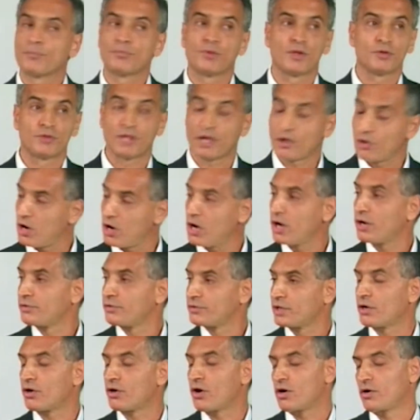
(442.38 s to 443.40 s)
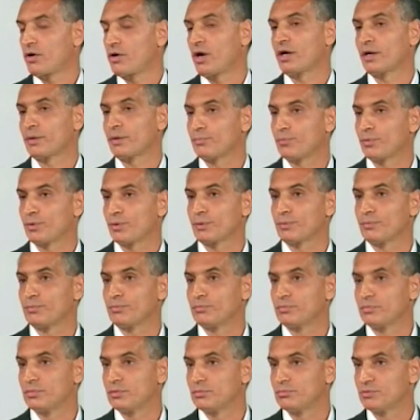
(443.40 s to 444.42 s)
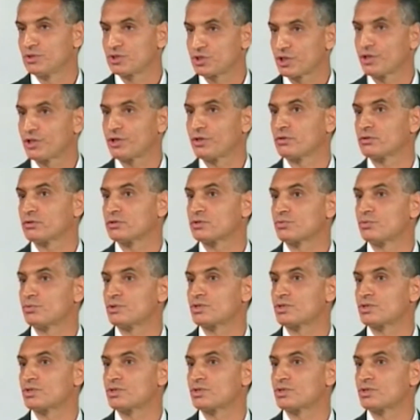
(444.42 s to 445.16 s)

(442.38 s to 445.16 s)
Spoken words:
There are materials